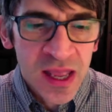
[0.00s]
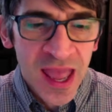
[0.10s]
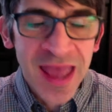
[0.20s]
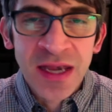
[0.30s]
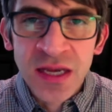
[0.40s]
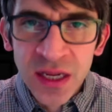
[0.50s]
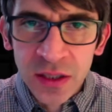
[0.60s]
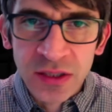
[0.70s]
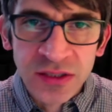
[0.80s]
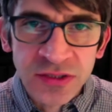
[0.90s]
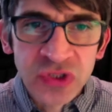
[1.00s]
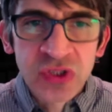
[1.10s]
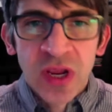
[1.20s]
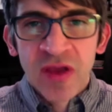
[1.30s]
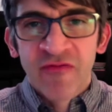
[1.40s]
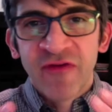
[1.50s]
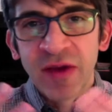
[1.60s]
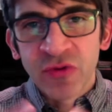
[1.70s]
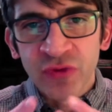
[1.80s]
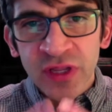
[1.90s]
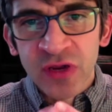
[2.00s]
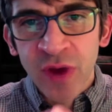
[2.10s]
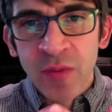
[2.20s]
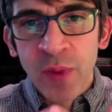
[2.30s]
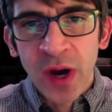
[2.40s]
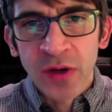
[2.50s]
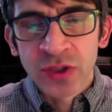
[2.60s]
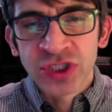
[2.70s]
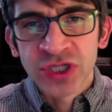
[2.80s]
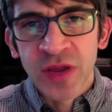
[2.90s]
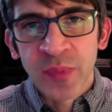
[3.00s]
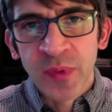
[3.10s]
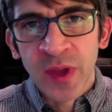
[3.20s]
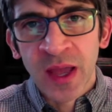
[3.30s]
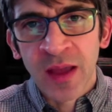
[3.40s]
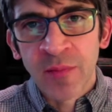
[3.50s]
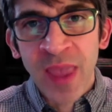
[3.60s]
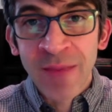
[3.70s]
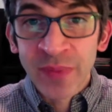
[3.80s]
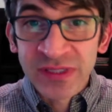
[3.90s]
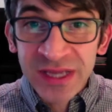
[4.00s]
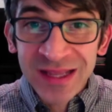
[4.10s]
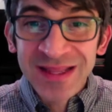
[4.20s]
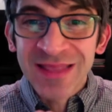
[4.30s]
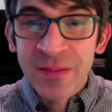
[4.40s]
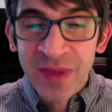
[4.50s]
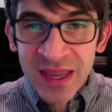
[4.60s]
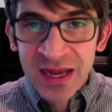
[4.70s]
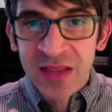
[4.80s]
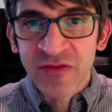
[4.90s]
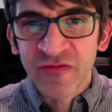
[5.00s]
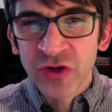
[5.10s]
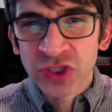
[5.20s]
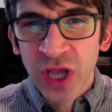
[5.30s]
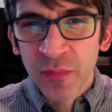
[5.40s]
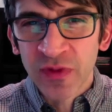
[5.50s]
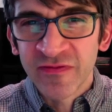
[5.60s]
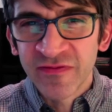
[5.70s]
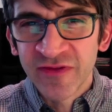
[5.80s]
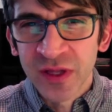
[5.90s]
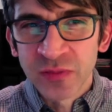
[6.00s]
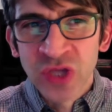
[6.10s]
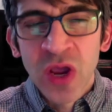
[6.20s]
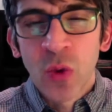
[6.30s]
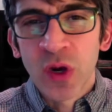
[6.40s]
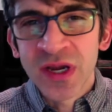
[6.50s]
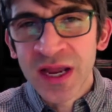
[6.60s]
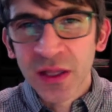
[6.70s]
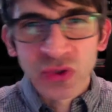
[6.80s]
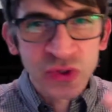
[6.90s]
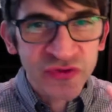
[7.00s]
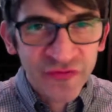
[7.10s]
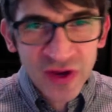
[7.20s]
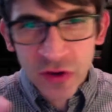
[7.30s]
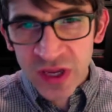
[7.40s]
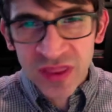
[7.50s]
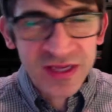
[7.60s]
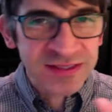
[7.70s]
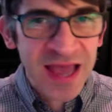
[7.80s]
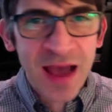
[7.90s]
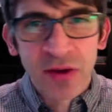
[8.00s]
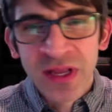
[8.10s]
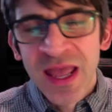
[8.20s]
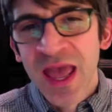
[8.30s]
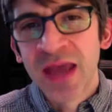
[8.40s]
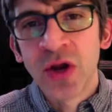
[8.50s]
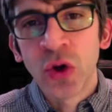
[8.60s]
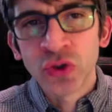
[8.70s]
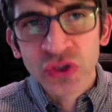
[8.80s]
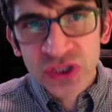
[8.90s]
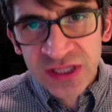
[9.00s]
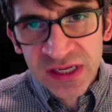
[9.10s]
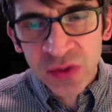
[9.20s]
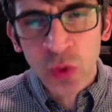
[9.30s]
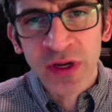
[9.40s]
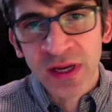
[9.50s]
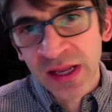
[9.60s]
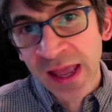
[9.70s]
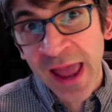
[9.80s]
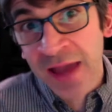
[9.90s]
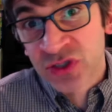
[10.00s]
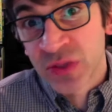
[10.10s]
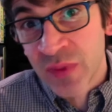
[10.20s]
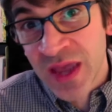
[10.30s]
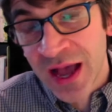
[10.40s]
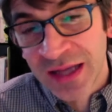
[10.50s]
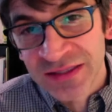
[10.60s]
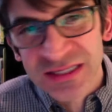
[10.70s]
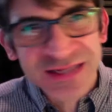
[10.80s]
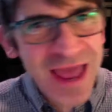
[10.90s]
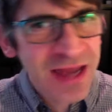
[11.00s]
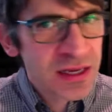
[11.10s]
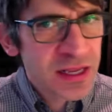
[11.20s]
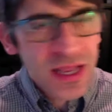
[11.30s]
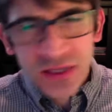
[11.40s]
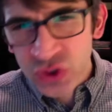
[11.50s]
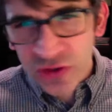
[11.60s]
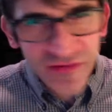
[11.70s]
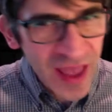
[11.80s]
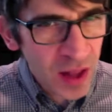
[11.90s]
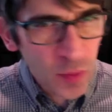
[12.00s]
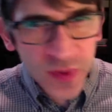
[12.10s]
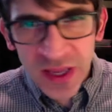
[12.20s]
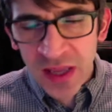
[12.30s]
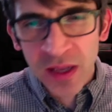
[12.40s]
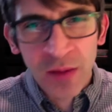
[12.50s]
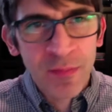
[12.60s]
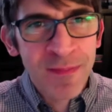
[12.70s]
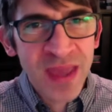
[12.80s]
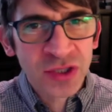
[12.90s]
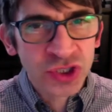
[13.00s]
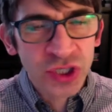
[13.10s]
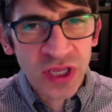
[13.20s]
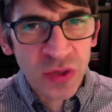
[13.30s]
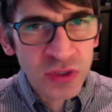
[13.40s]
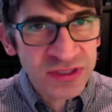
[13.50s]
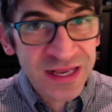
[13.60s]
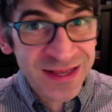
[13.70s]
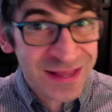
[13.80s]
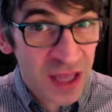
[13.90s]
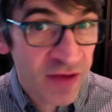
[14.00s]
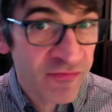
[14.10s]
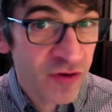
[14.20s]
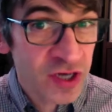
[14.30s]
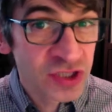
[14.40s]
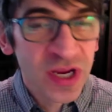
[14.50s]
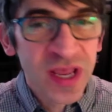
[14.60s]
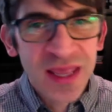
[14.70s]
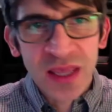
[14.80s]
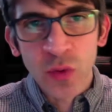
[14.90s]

and Nichols found a really great partnership, and particularly in the beginning, in the first couple of films, where Nichols was figuring things out, and Osteen would actually be on set, sort of helping him make sure he was getting the coverage he would